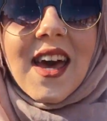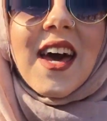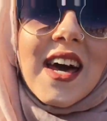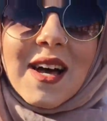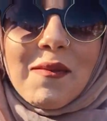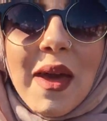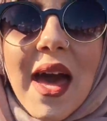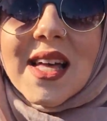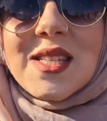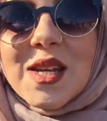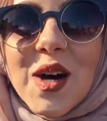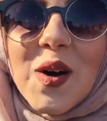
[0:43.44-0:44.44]
um,
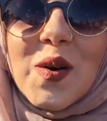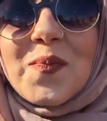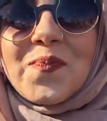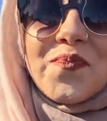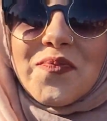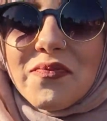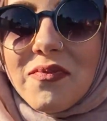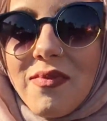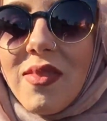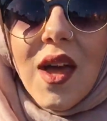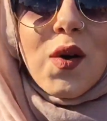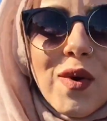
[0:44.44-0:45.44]
yeah, so
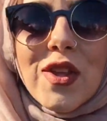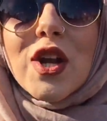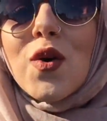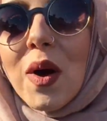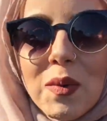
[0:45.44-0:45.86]
we don't know